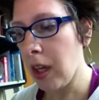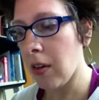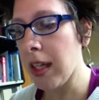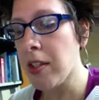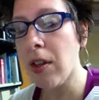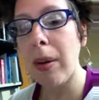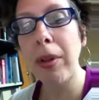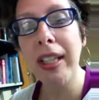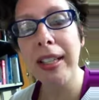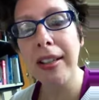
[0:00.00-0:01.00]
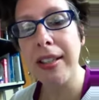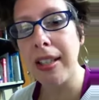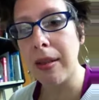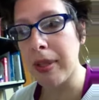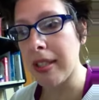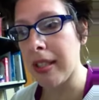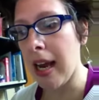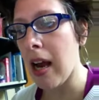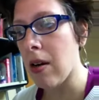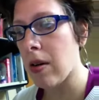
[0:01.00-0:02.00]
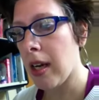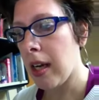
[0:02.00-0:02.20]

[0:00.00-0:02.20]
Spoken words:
Okay, so I'm looking at the syllabus now,